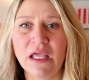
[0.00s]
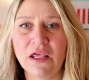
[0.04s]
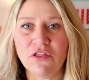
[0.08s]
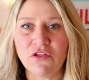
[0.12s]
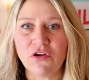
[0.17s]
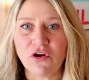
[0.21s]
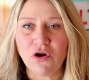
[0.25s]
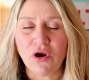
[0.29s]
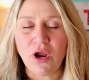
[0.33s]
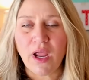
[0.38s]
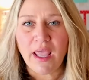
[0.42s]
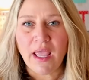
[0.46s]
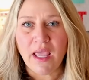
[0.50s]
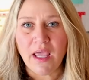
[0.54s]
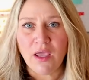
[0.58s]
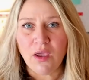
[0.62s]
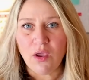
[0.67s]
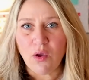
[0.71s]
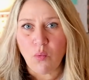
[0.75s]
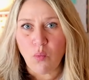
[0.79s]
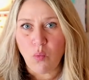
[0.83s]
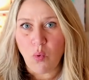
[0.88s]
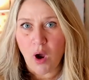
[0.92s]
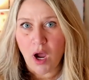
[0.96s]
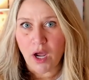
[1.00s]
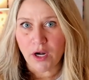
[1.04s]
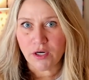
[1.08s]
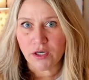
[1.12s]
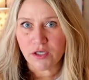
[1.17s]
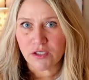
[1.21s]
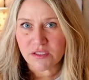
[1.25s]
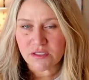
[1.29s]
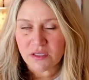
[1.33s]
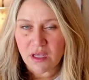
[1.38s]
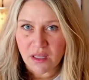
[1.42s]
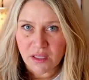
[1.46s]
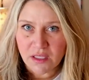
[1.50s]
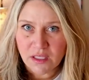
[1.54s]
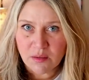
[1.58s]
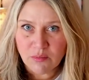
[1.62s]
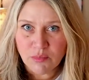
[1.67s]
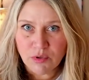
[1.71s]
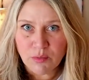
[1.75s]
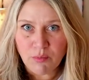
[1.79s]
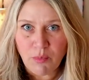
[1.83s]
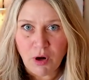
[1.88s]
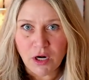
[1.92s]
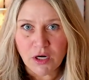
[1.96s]
either a
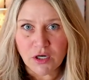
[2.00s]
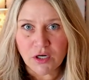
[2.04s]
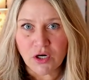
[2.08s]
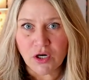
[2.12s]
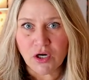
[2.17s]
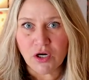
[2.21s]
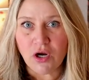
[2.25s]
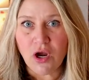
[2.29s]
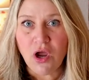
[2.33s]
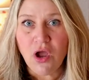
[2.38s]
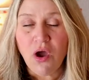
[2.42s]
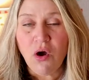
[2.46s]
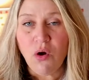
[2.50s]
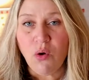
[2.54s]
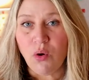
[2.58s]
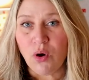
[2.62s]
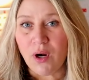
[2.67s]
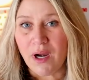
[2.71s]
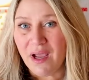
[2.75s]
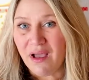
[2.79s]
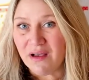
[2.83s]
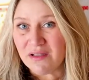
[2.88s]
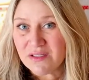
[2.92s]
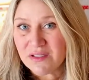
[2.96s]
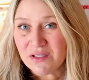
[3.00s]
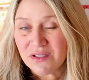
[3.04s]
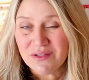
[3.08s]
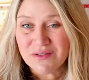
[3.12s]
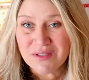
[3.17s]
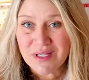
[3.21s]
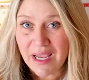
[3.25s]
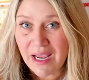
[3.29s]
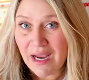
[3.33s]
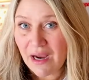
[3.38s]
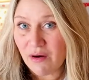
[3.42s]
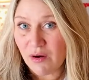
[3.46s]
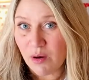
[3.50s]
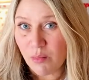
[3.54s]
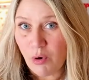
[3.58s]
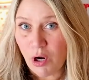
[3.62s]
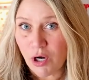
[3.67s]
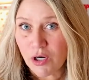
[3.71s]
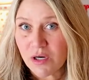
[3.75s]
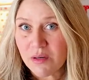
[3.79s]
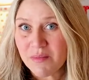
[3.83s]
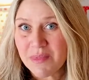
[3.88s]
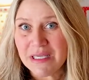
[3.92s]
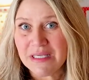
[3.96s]
water-soluble marker, or I also use a Hera
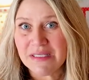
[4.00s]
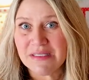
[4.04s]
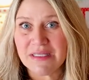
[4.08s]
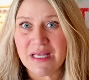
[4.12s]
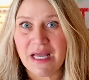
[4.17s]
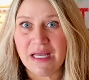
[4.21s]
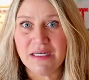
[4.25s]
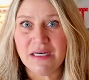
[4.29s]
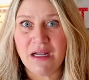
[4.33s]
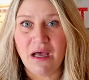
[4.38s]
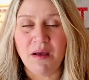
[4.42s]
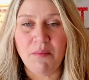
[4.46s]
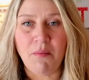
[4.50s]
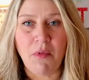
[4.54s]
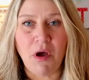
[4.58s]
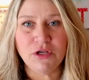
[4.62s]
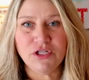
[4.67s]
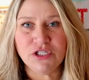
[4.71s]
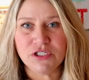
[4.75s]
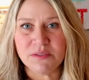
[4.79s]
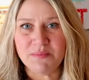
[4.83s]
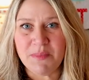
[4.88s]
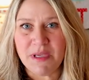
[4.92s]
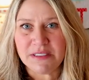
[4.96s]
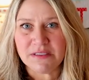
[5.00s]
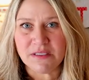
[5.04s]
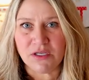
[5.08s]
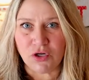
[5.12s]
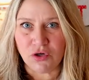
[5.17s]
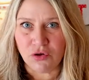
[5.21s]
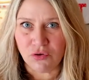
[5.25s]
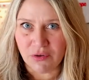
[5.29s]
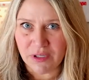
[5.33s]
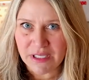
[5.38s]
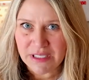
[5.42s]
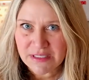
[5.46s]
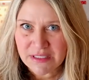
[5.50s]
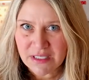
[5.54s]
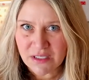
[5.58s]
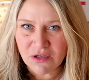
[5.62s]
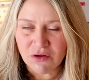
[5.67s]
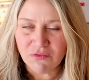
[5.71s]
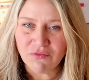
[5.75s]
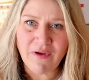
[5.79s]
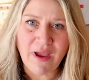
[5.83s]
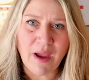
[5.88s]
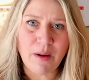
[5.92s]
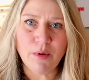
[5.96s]
marker because that um, just makes a crease in
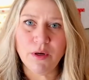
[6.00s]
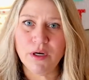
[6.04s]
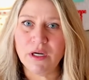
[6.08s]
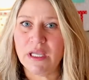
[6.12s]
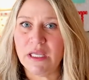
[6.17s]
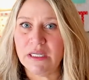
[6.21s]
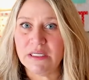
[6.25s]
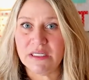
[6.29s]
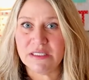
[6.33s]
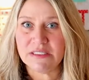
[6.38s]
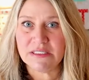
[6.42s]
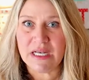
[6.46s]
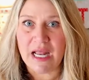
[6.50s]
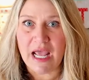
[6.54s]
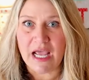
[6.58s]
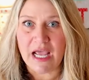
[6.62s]
your fabric and doesn't